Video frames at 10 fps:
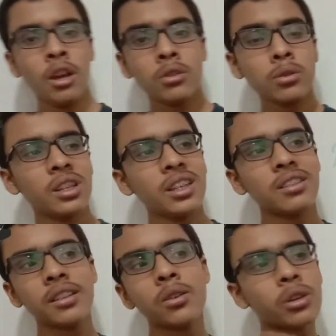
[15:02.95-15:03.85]
So they say
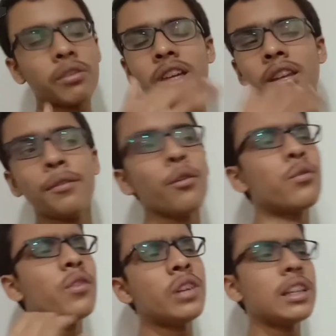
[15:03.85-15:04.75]
that okay, we can give you
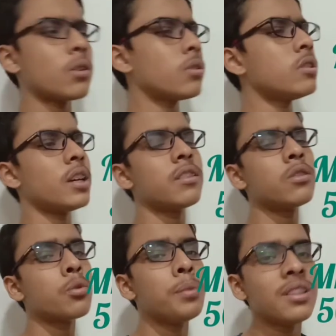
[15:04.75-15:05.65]
50,000 shares at
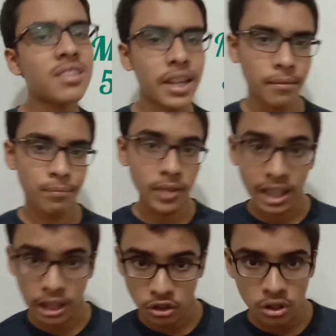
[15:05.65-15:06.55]
rupees 10
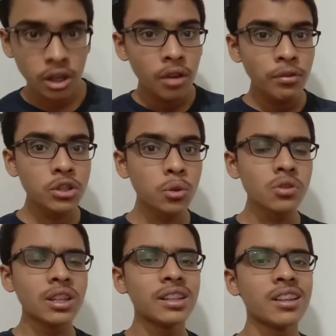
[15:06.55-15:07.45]
each, which shows
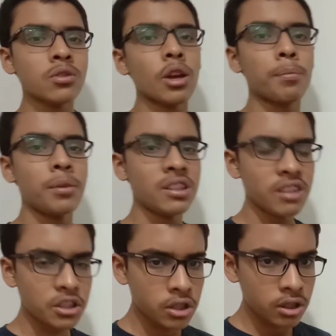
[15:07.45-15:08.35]
that there is no
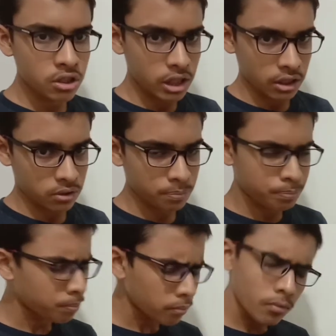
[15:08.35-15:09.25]
appreciation in the shares,
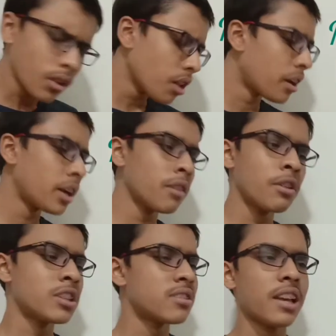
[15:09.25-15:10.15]
right?
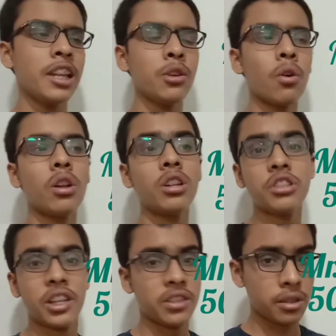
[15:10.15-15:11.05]
We're just selling you all the
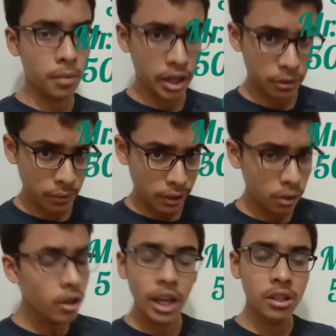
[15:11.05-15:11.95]
shares at the market value,
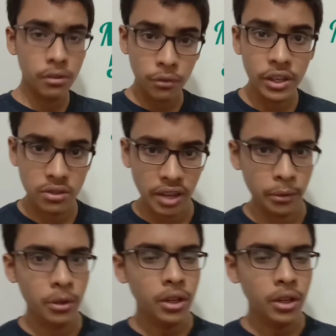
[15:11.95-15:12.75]
at the face value.